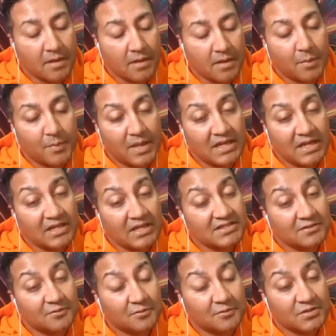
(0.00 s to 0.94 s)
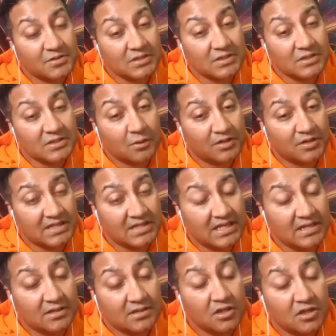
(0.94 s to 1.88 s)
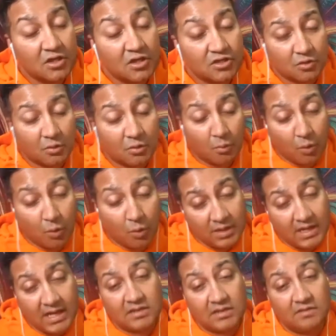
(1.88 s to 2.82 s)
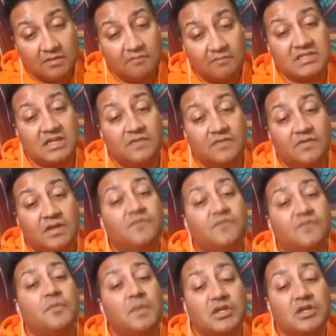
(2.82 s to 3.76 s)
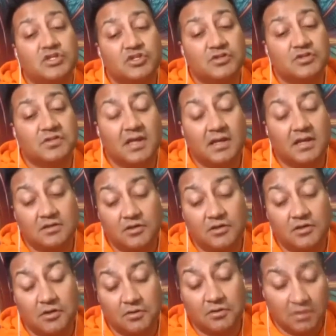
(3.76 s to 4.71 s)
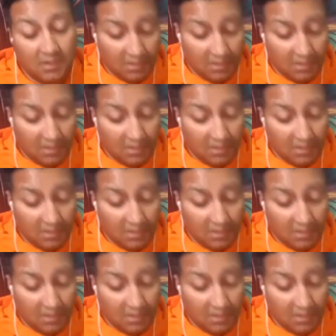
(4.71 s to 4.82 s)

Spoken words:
But many are still plugged in. So on one hand, they're receiving information that, you know,